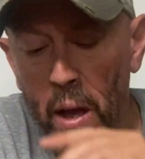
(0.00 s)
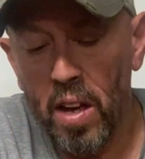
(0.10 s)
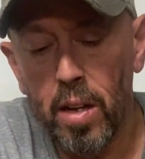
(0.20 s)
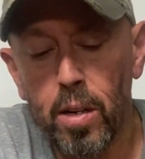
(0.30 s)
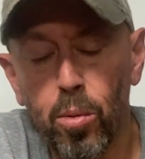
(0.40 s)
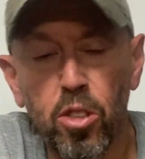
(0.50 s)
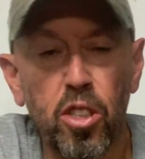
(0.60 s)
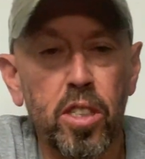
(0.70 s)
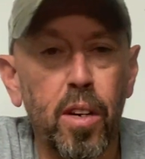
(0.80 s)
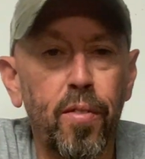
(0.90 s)
and it was
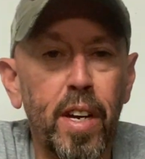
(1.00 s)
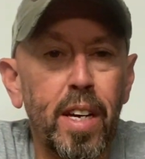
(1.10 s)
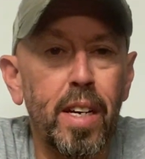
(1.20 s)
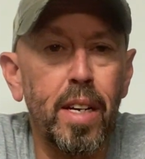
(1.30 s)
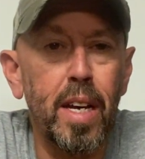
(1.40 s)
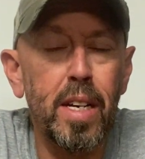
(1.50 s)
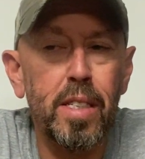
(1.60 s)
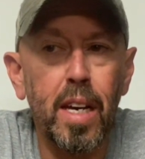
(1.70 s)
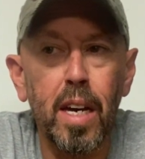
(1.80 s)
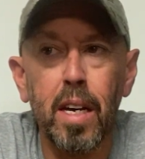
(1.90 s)
just convenient and
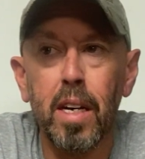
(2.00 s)
easy.